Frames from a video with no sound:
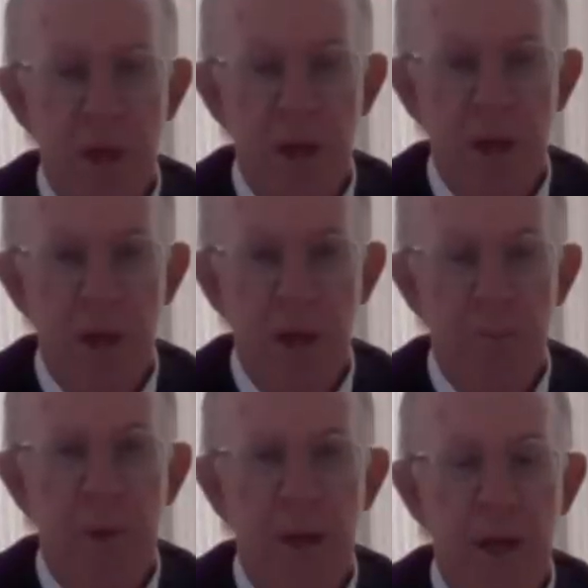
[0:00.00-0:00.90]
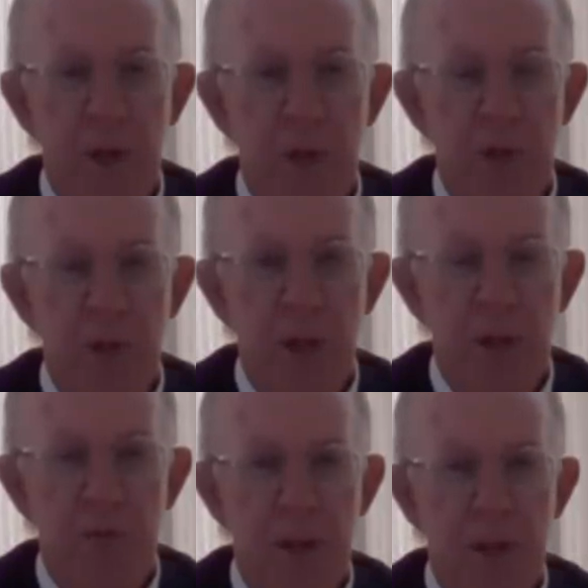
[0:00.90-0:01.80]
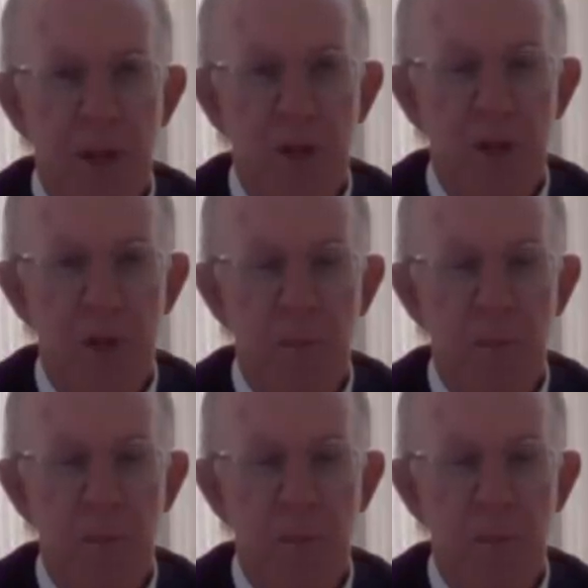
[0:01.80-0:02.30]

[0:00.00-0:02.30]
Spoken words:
application is vexatious.